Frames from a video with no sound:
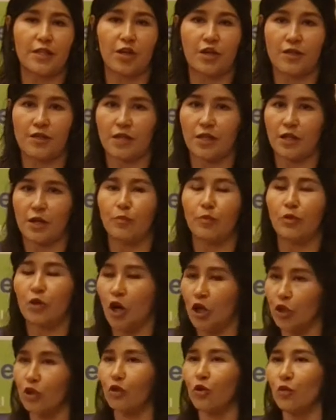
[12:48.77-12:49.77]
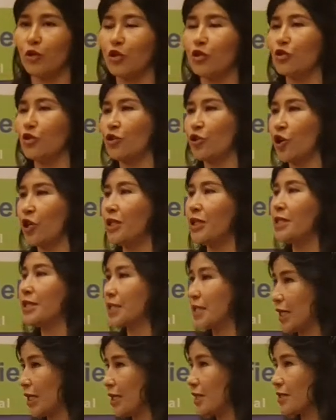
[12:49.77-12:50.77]
and I said, I'm not going to United
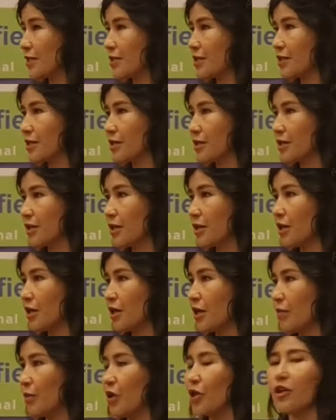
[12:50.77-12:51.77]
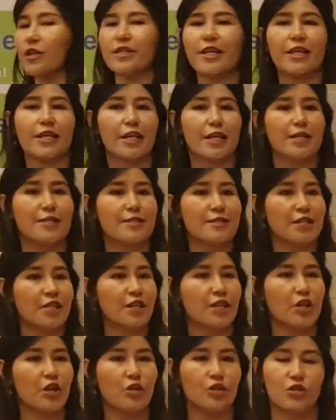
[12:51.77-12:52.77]
States, because I can
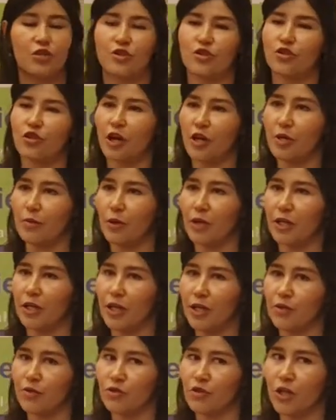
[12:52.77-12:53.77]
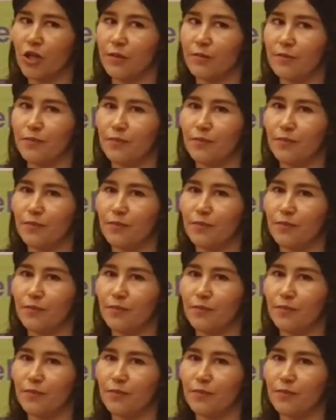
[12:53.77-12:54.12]
see they are destroying my country.